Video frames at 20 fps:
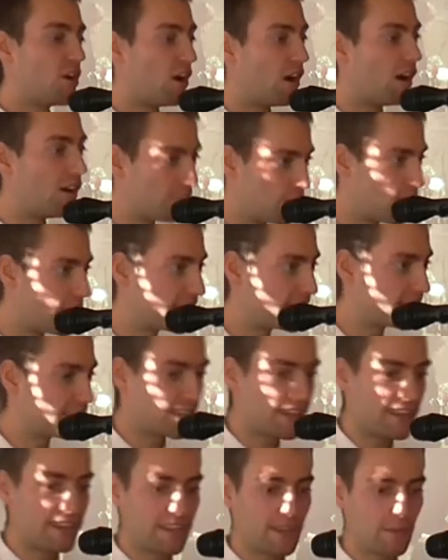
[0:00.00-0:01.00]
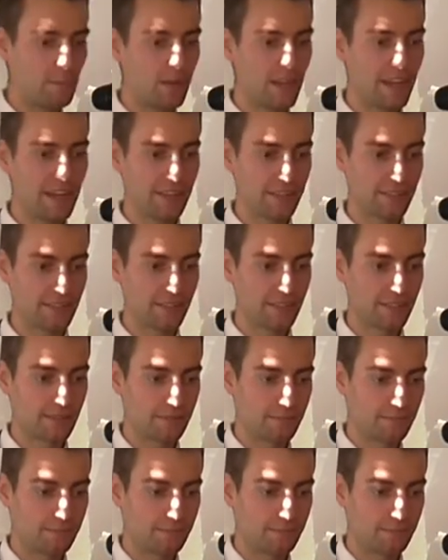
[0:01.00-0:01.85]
of what is taking place.